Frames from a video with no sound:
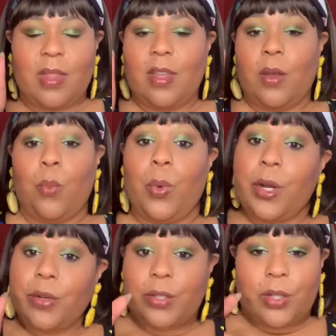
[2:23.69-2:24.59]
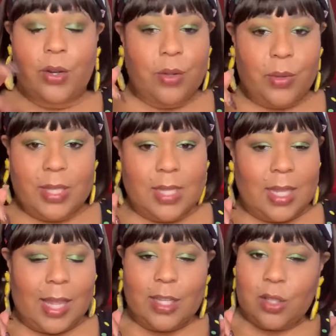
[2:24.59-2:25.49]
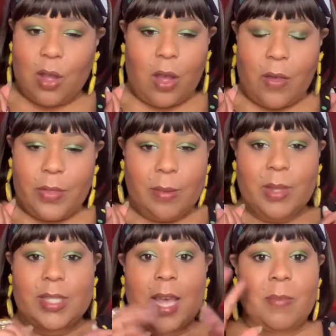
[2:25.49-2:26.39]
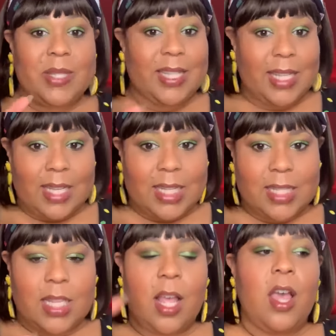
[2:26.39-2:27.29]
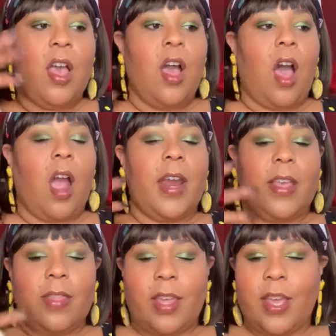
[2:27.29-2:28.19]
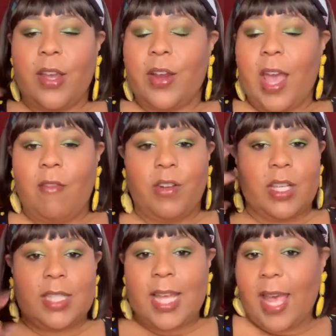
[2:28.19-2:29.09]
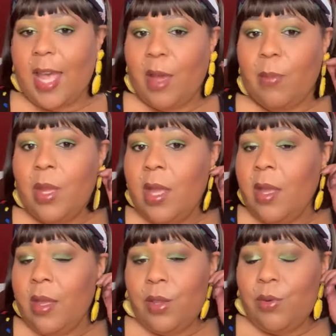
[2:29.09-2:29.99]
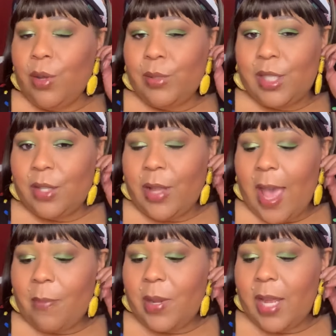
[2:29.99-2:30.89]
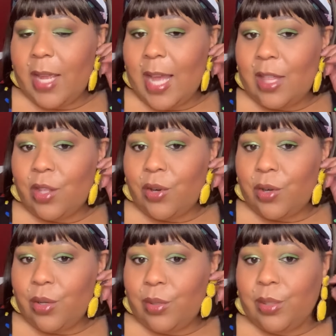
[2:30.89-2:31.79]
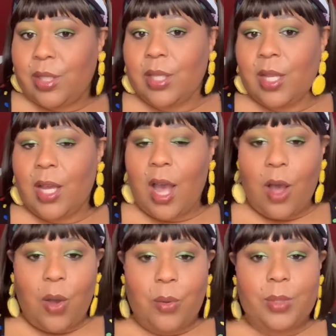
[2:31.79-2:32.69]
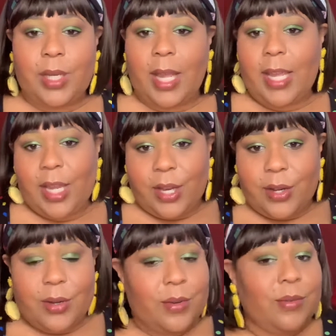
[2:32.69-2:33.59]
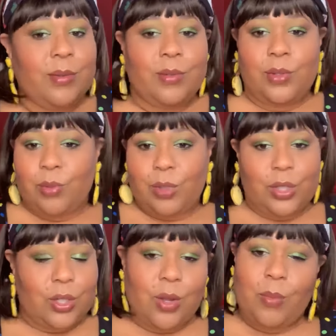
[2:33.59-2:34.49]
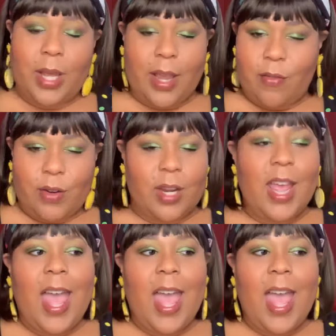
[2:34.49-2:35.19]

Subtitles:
The winner circle, as they like to call them, the top six, are in there having a good time. You know, still happy they got the girls gone and they here doing the show, whatever.